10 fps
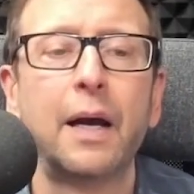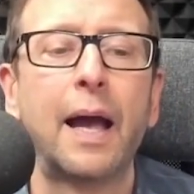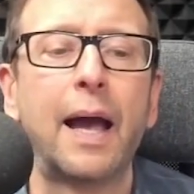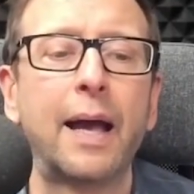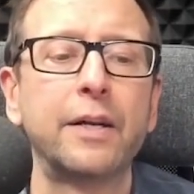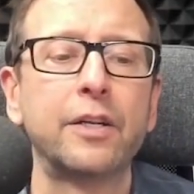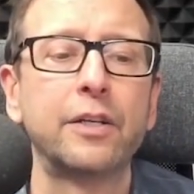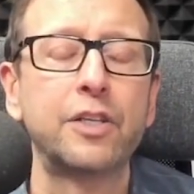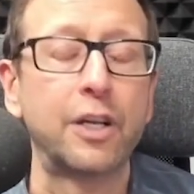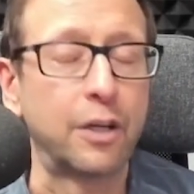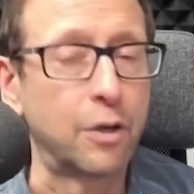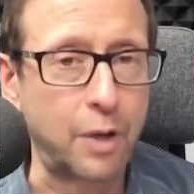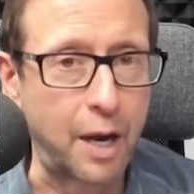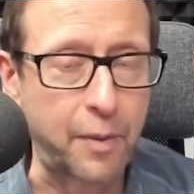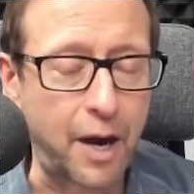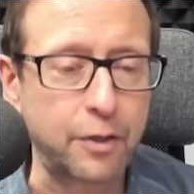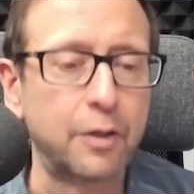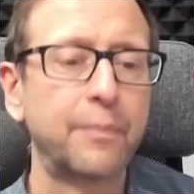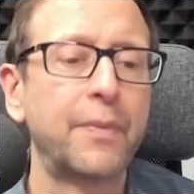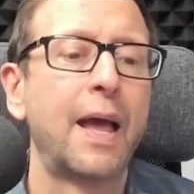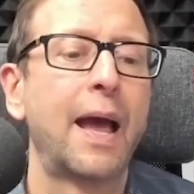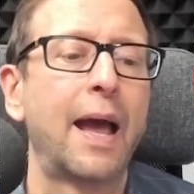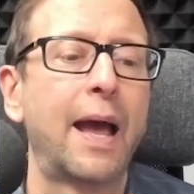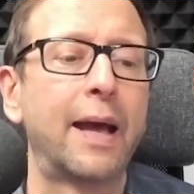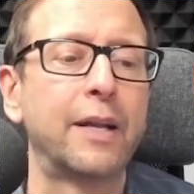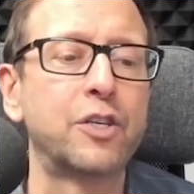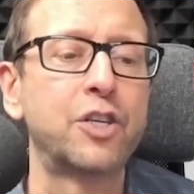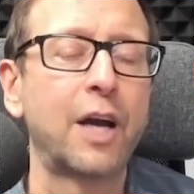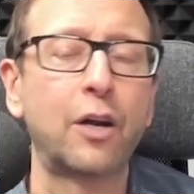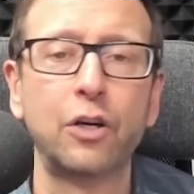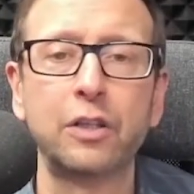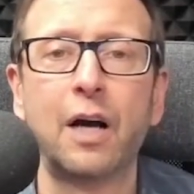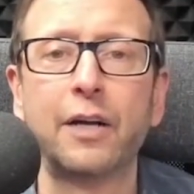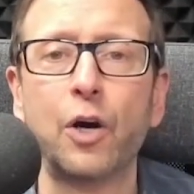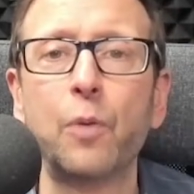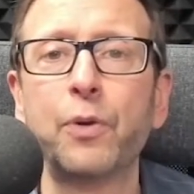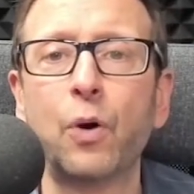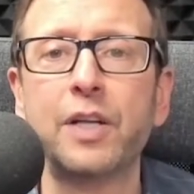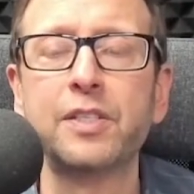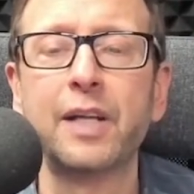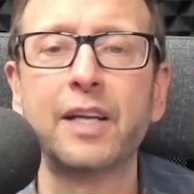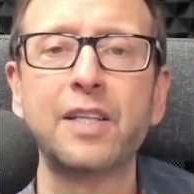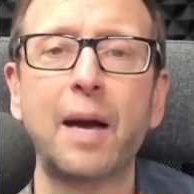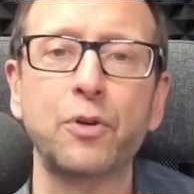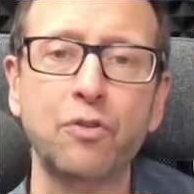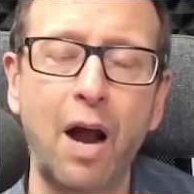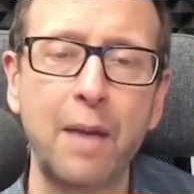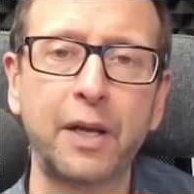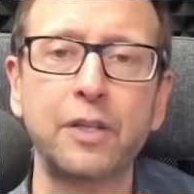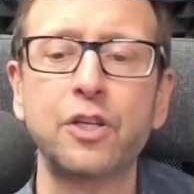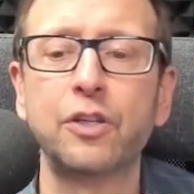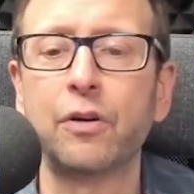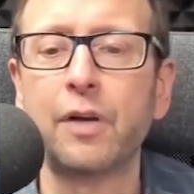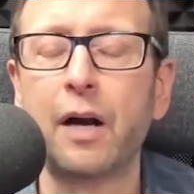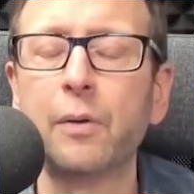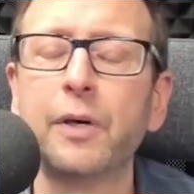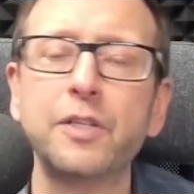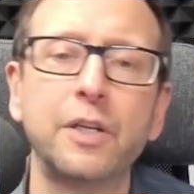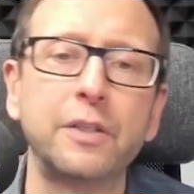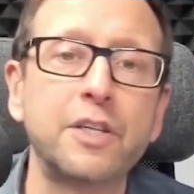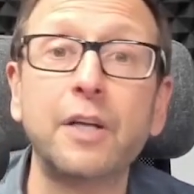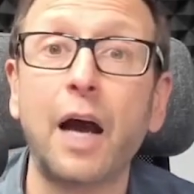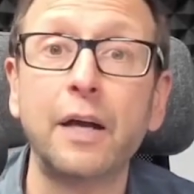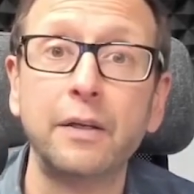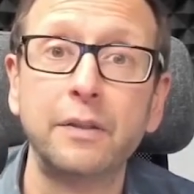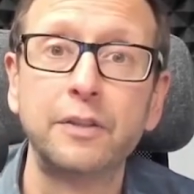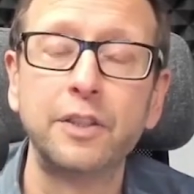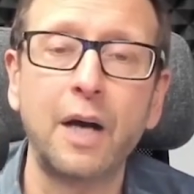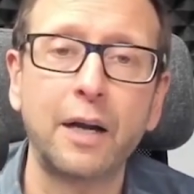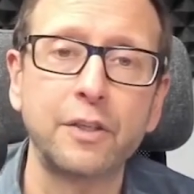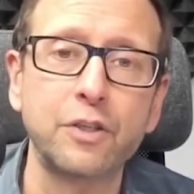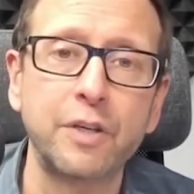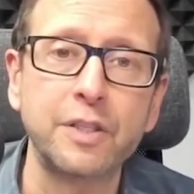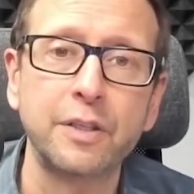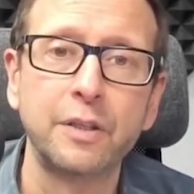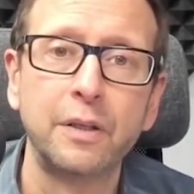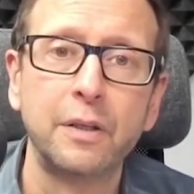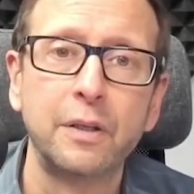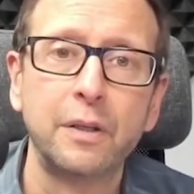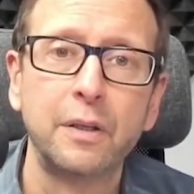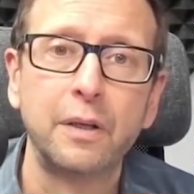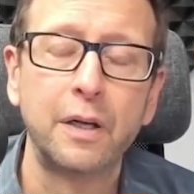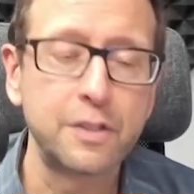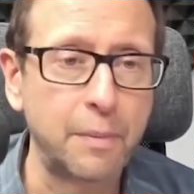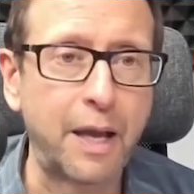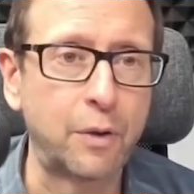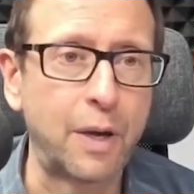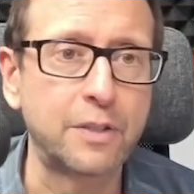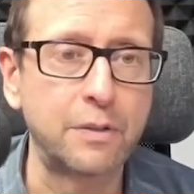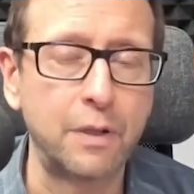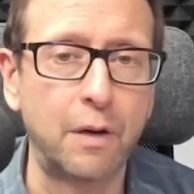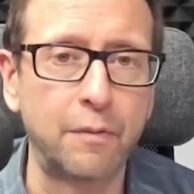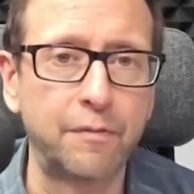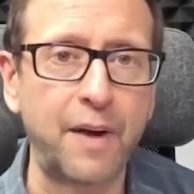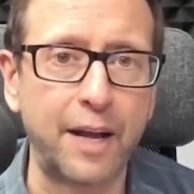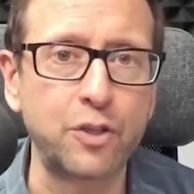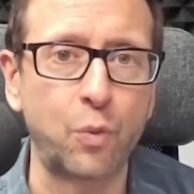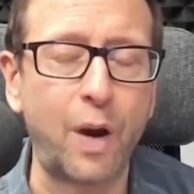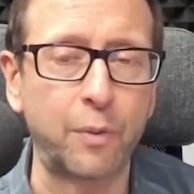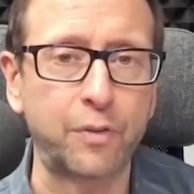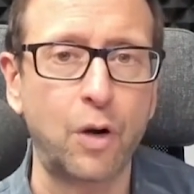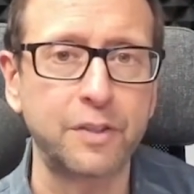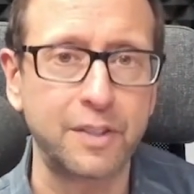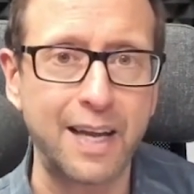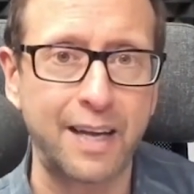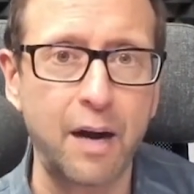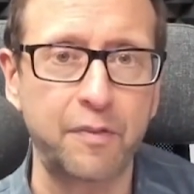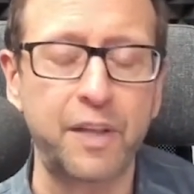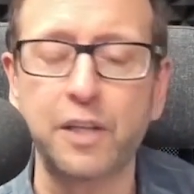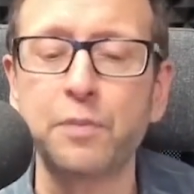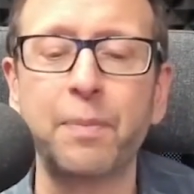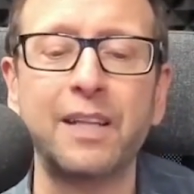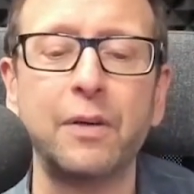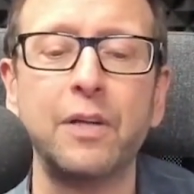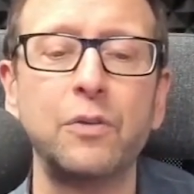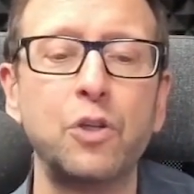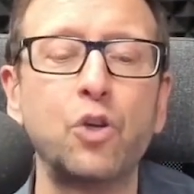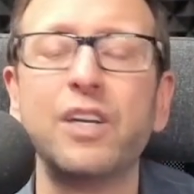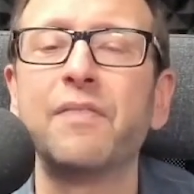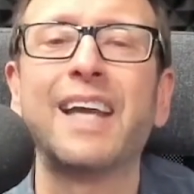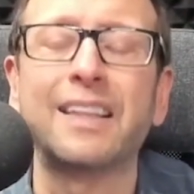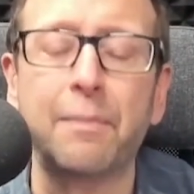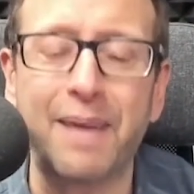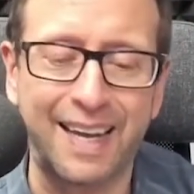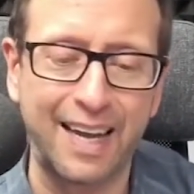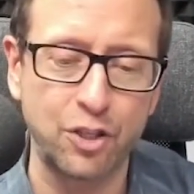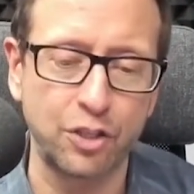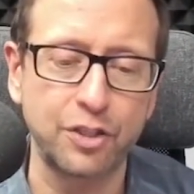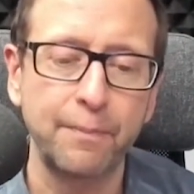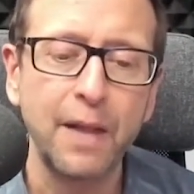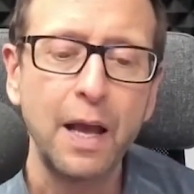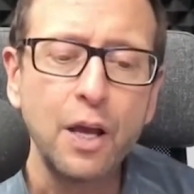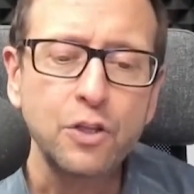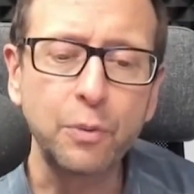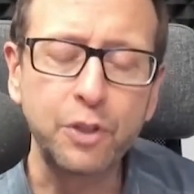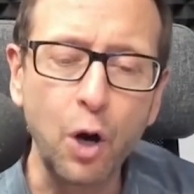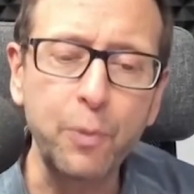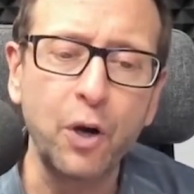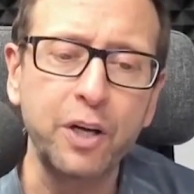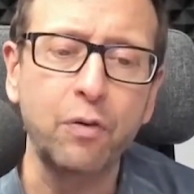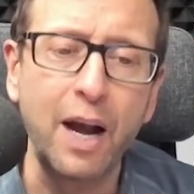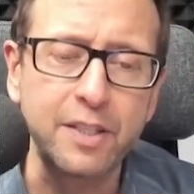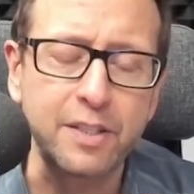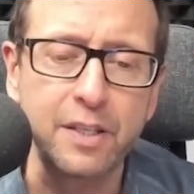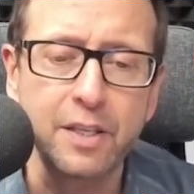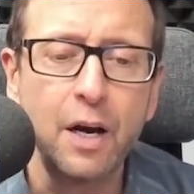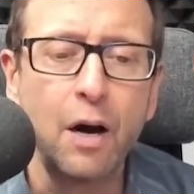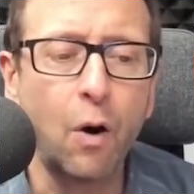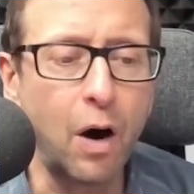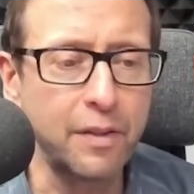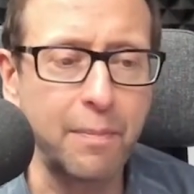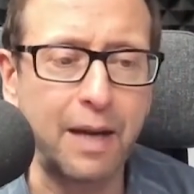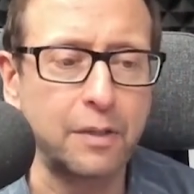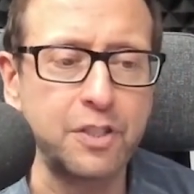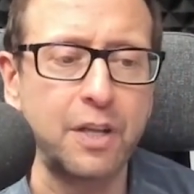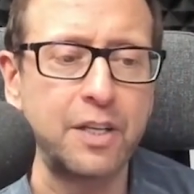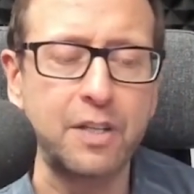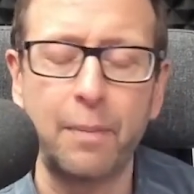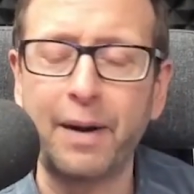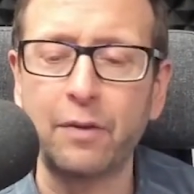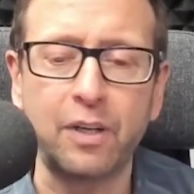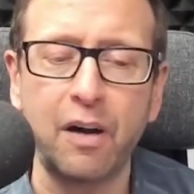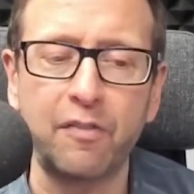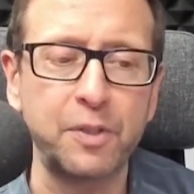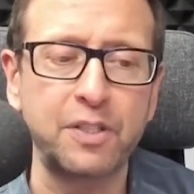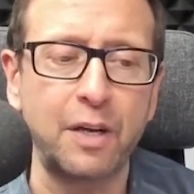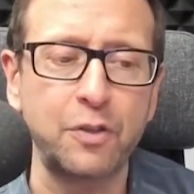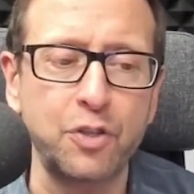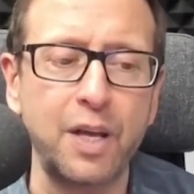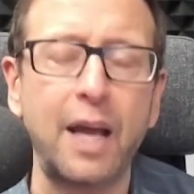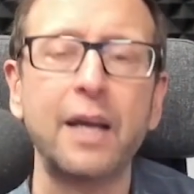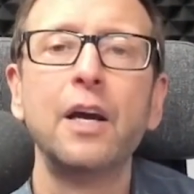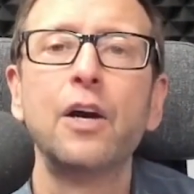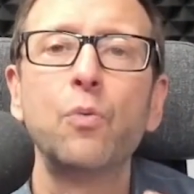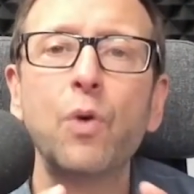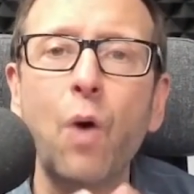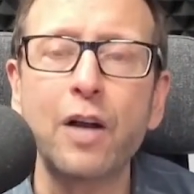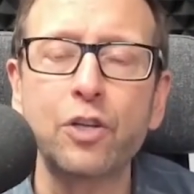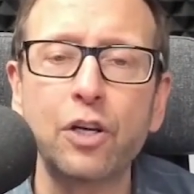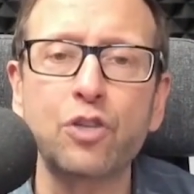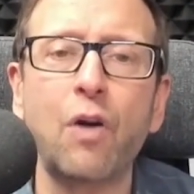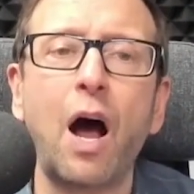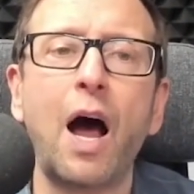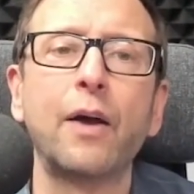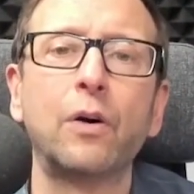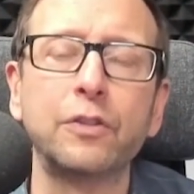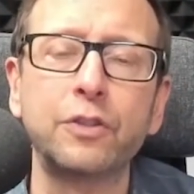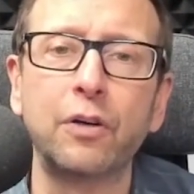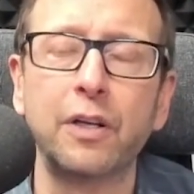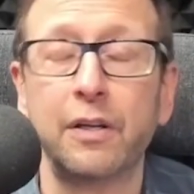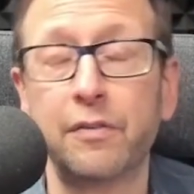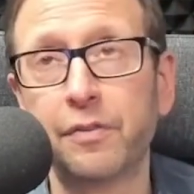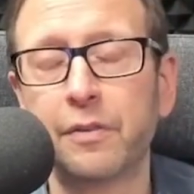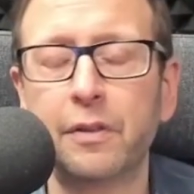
and she didn't go to a chiropractor. And she got hooked on the opioids, and then they stopped prescribing it. She turned to heroin, and she died. She died on the streets. And this is a man who has, financial wherewithal to take care of things, but you couldn't even get the medications. So with the opioid crisis, all the medical studies coming out, the government studies are saying, we want you to try alternative